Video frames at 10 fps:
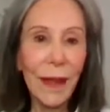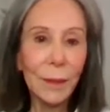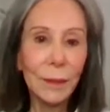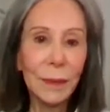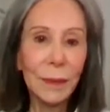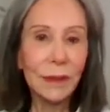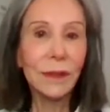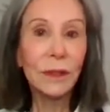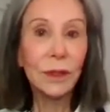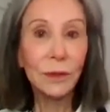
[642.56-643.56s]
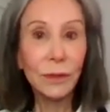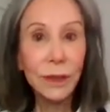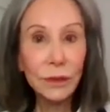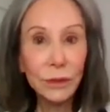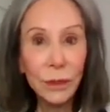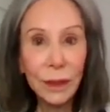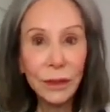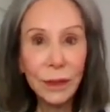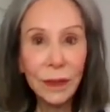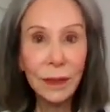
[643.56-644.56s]
That means clean your fridge
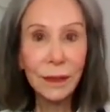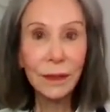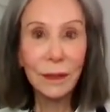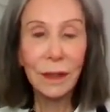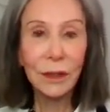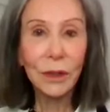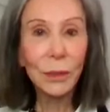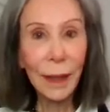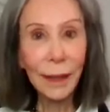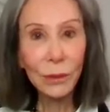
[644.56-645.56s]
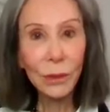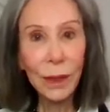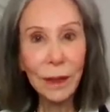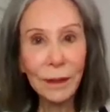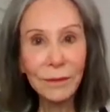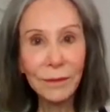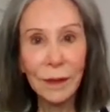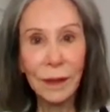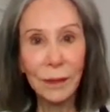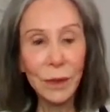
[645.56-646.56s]
regularly, your microwave,
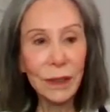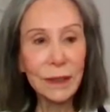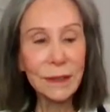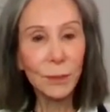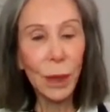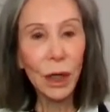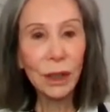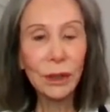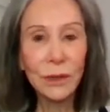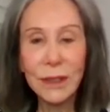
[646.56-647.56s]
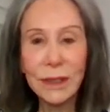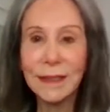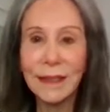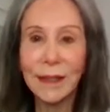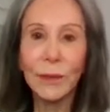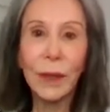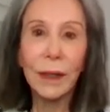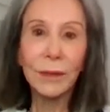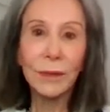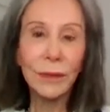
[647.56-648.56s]
because particles that stick
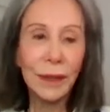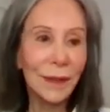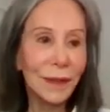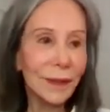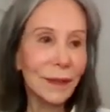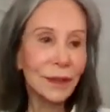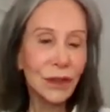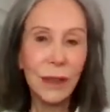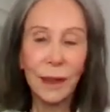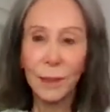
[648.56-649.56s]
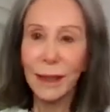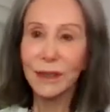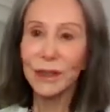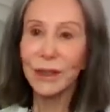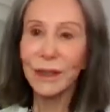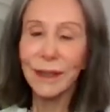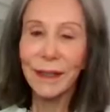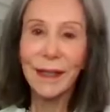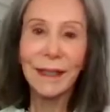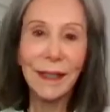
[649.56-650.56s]
around can shed
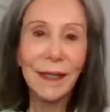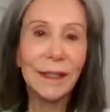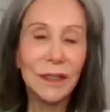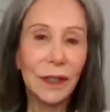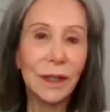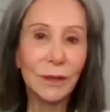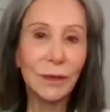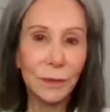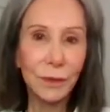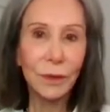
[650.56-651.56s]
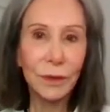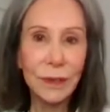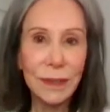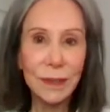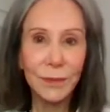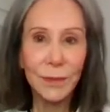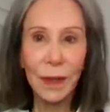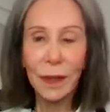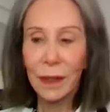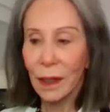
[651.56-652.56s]
bacteria and get into other foods.
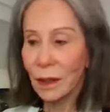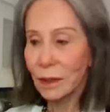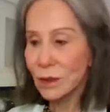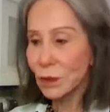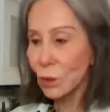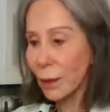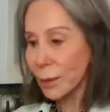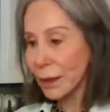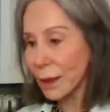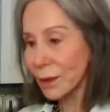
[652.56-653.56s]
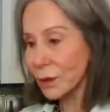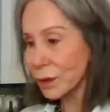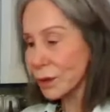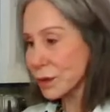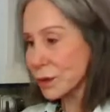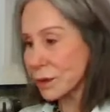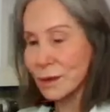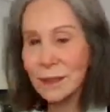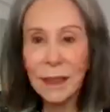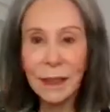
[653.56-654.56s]
So wiping counters,
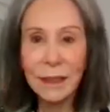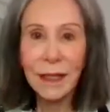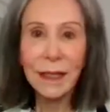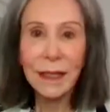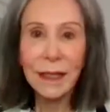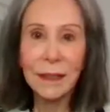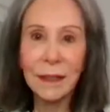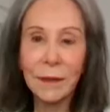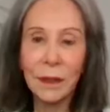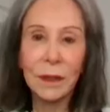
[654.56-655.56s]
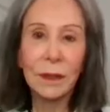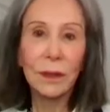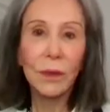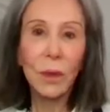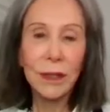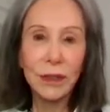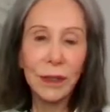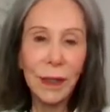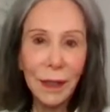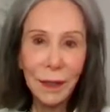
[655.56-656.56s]
sanitizing,
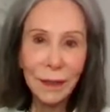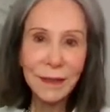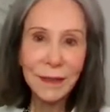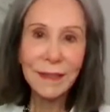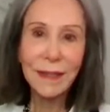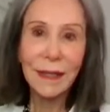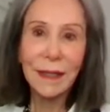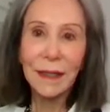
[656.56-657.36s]
washing hands,